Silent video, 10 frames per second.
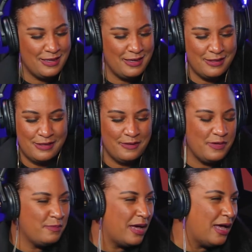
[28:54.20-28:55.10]
It's
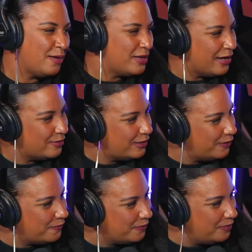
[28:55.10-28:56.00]
giving Muhammad
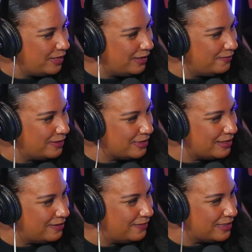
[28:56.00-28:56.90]
Ali for me,
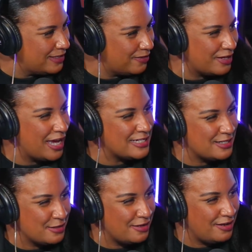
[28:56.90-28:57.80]
right? With the
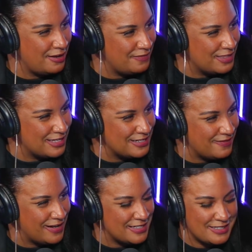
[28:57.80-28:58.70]
Cassius Clay, with the
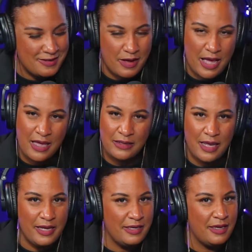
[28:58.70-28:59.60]
trash talk. I
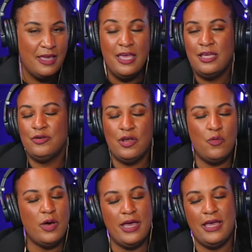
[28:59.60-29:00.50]
like it. You
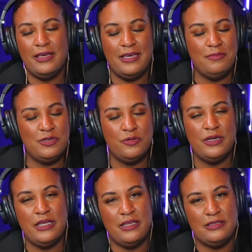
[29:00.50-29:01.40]
know what? And keep
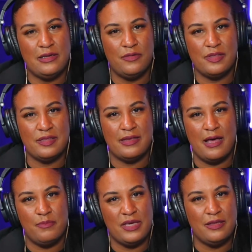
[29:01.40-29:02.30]
doing it and don't
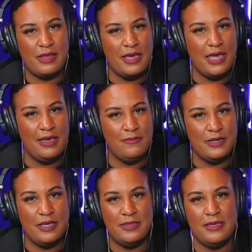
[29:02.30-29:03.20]
stop, because I hate
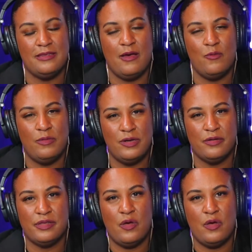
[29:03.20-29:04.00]
when they think that women are so